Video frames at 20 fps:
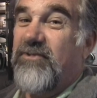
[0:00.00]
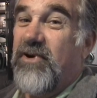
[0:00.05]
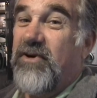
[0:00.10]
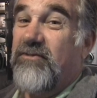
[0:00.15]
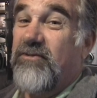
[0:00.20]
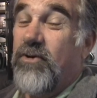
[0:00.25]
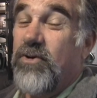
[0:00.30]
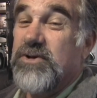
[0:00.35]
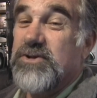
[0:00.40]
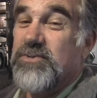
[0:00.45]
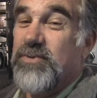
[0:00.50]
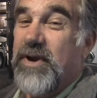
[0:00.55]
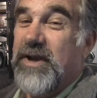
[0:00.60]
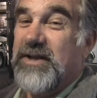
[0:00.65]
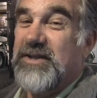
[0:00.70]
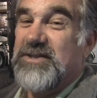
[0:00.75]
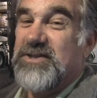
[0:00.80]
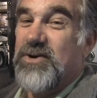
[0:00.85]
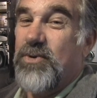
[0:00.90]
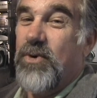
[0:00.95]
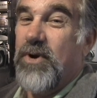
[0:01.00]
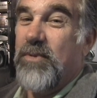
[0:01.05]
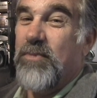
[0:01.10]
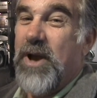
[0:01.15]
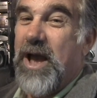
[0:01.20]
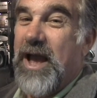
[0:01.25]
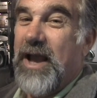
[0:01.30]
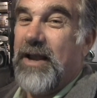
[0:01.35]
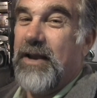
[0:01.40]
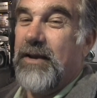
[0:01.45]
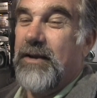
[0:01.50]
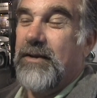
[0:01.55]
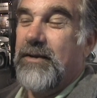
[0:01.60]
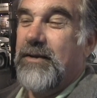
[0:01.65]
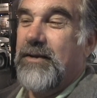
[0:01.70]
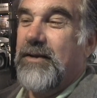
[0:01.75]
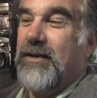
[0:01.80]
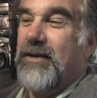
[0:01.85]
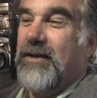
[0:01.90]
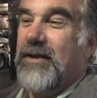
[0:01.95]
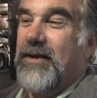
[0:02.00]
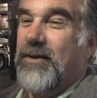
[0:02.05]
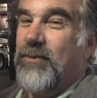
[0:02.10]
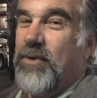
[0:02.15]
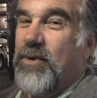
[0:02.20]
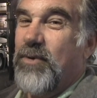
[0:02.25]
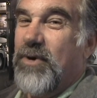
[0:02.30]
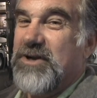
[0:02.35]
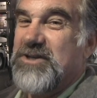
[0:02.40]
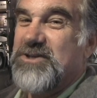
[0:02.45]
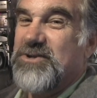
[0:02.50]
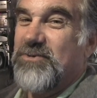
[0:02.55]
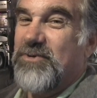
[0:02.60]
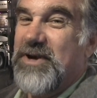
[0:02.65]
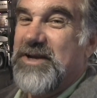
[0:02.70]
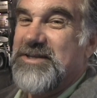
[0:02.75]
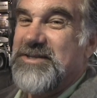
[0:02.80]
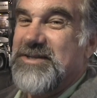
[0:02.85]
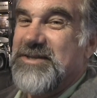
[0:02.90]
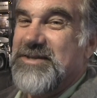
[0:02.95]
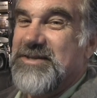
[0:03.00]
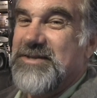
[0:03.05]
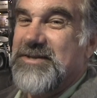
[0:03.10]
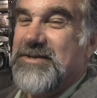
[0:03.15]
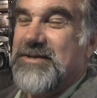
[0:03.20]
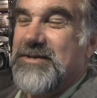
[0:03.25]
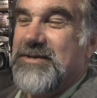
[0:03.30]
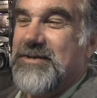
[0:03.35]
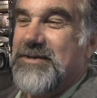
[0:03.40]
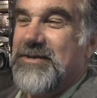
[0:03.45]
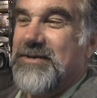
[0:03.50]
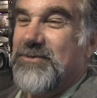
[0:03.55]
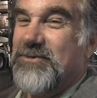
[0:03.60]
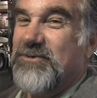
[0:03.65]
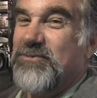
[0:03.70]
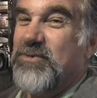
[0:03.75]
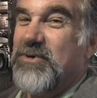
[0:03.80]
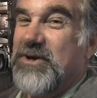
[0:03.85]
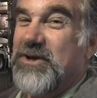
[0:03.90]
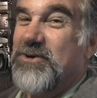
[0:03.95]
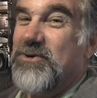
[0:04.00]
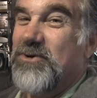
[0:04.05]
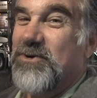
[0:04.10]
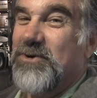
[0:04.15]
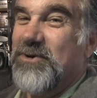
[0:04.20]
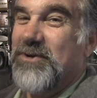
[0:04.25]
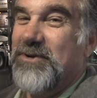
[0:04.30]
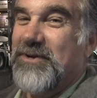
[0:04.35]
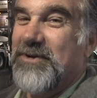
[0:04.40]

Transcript: our Volkswagen Squareback, and we watched the races. It was pretty cool.